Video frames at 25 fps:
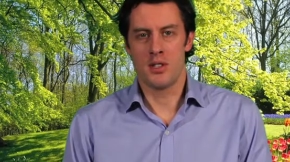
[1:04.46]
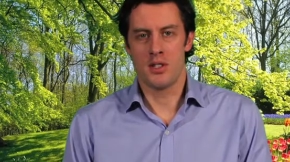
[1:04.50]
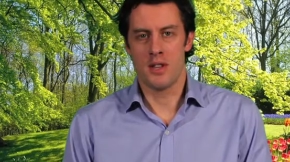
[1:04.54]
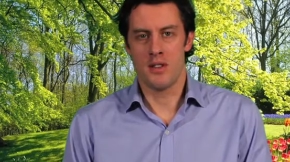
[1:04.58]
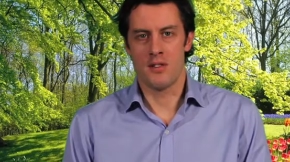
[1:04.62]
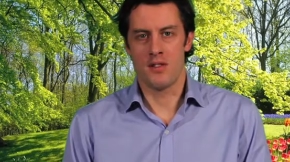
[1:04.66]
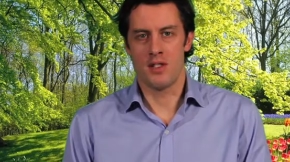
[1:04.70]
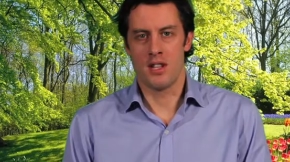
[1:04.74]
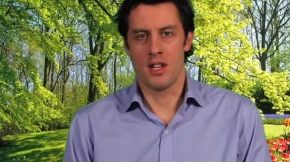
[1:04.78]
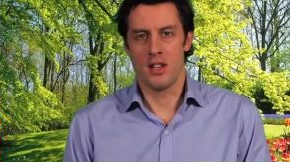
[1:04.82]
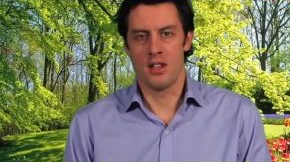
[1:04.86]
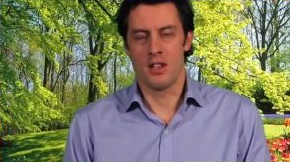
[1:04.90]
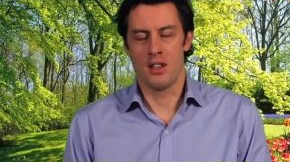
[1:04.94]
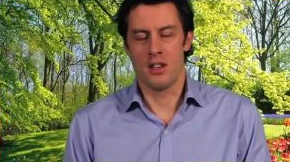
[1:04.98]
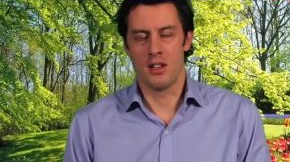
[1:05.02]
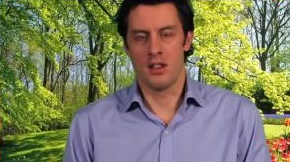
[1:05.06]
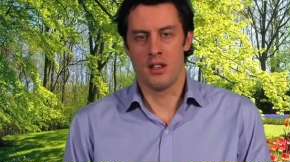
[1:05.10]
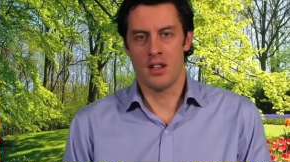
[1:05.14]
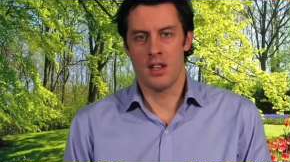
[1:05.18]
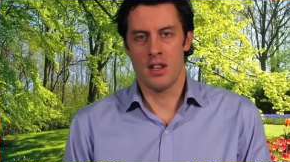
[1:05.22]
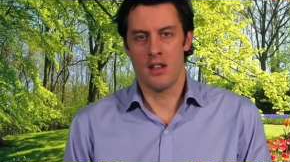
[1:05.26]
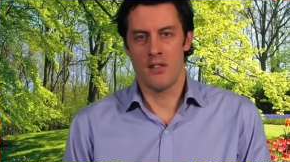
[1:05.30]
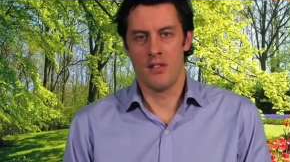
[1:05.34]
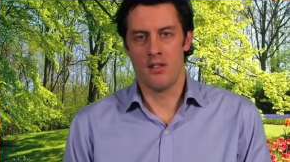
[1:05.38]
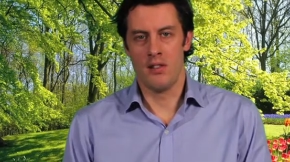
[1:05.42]
They've said that
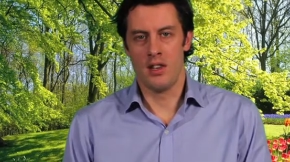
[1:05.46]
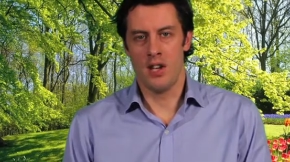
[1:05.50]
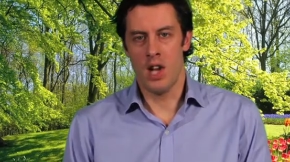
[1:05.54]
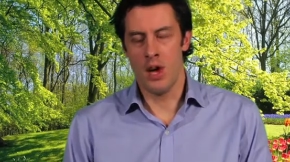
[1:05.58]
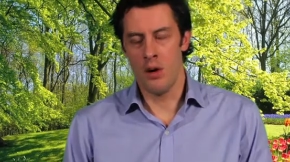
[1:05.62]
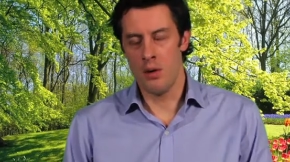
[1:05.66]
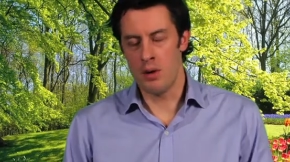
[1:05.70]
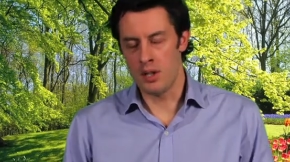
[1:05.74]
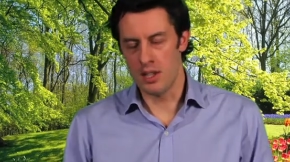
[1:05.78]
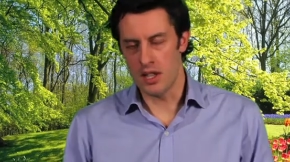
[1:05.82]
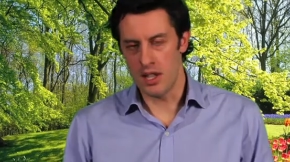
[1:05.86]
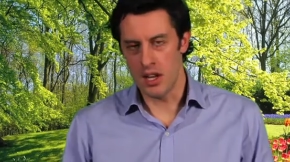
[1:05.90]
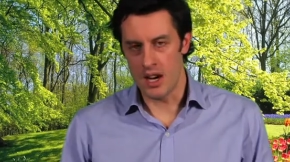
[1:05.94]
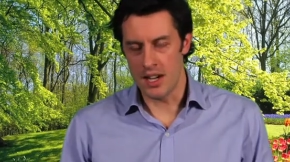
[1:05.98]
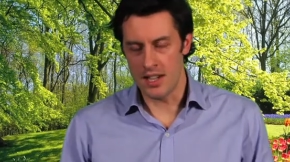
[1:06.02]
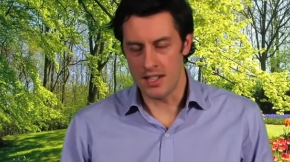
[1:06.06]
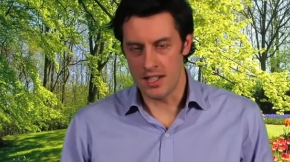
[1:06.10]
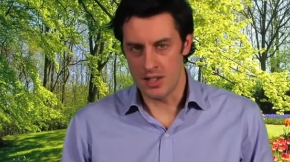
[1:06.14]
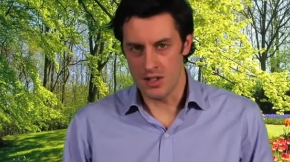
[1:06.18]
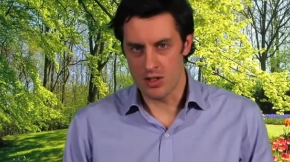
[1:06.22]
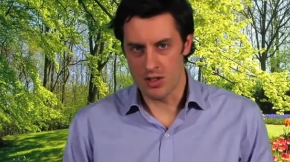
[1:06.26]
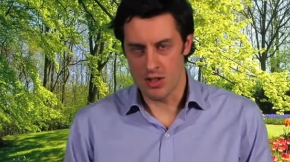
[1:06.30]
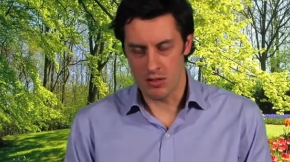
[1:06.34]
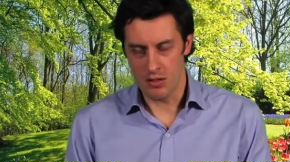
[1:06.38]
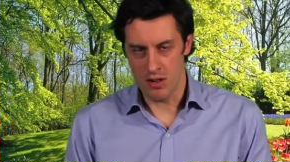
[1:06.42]
they've lowered
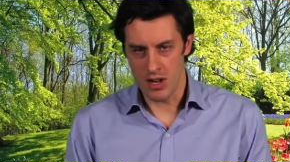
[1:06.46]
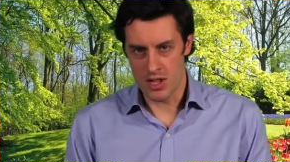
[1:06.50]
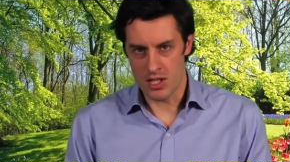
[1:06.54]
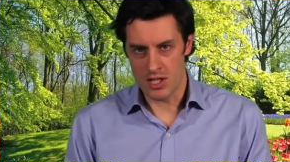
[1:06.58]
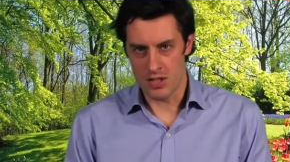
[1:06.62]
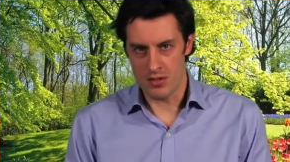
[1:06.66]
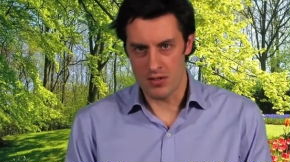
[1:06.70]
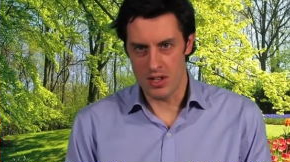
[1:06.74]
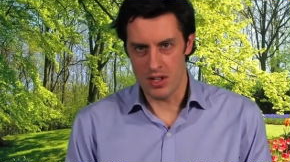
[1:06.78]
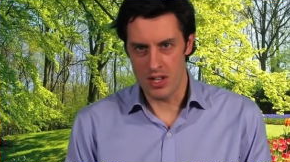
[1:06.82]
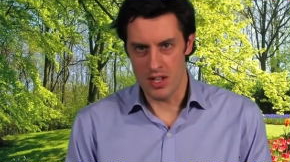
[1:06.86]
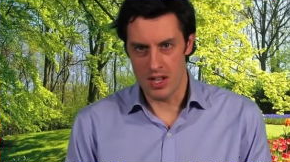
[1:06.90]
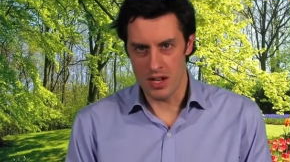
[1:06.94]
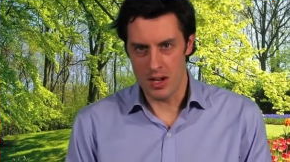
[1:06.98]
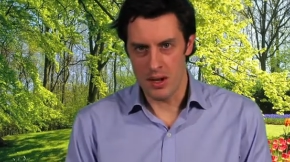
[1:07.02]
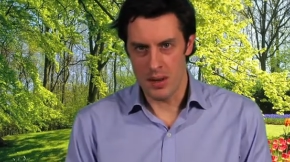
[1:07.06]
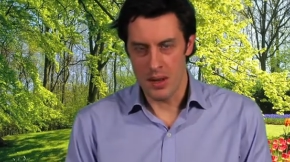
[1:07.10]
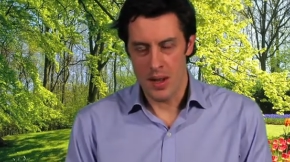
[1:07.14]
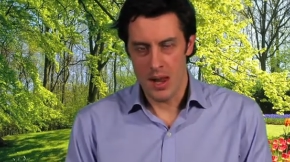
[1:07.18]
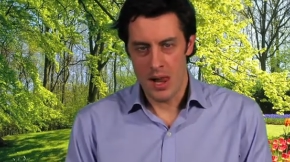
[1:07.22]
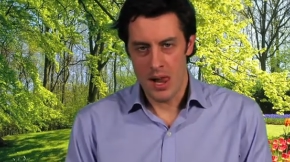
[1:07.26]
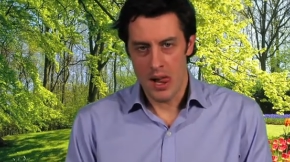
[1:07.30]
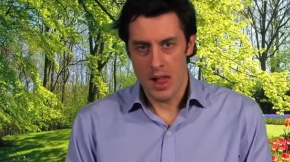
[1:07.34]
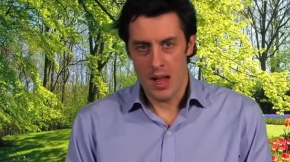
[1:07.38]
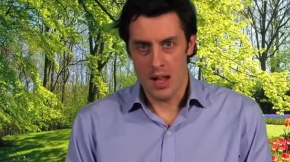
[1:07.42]
guidance for the rest of the year,
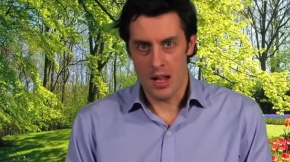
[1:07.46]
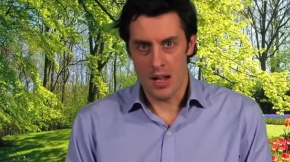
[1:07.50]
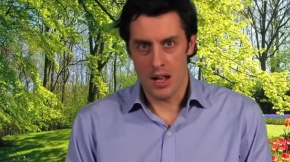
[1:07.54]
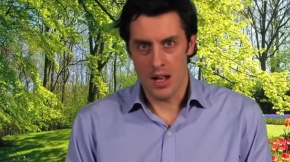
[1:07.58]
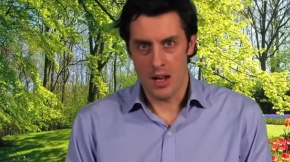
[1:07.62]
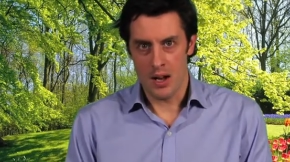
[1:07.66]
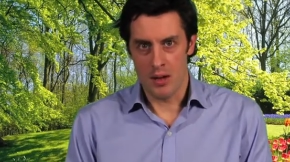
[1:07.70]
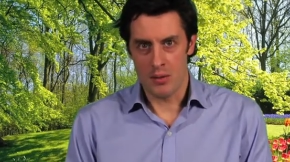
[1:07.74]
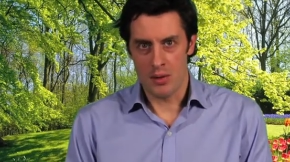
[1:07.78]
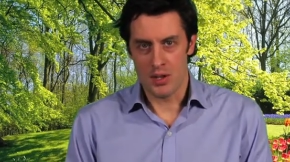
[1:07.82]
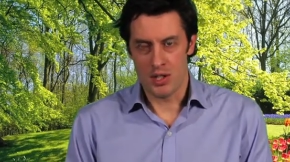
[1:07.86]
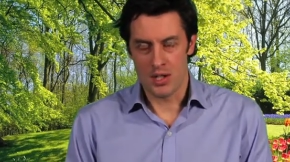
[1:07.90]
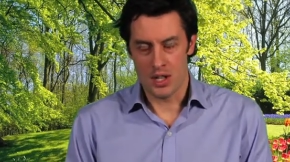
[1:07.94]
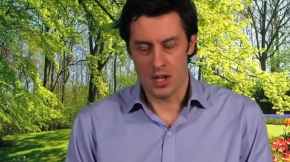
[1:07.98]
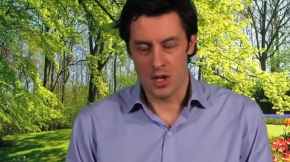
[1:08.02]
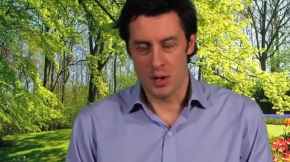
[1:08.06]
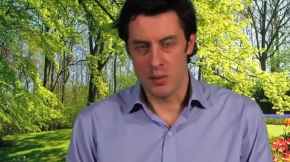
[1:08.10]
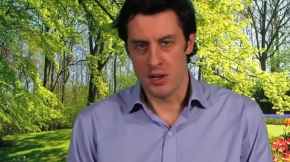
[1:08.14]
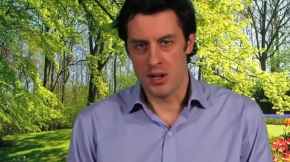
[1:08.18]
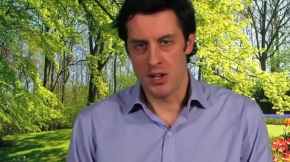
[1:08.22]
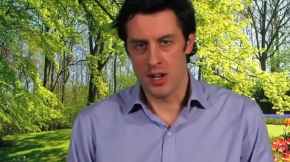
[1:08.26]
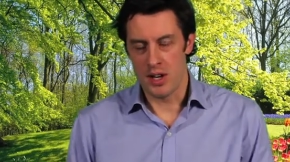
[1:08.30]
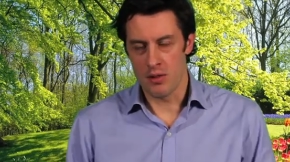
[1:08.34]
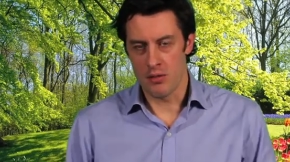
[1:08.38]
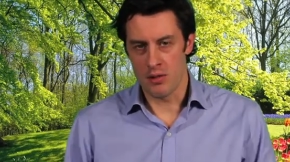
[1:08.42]
which could be
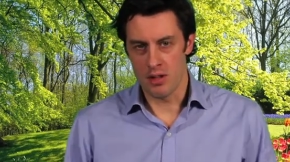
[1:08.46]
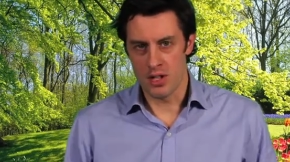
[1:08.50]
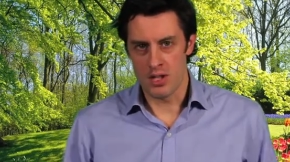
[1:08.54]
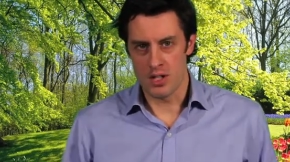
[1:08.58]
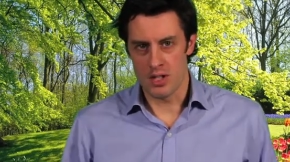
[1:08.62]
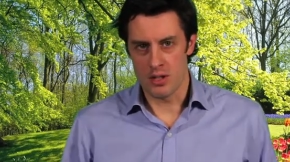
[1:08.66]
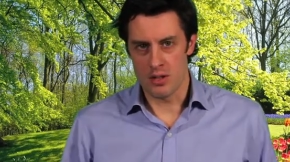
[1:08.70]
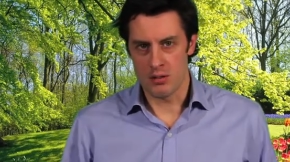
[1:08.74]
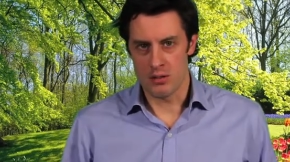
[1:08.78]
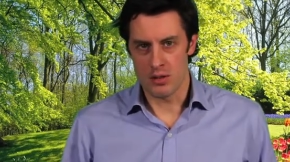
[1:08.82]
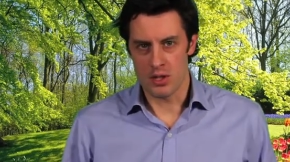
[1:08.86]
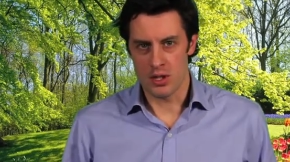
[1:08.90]
another reason.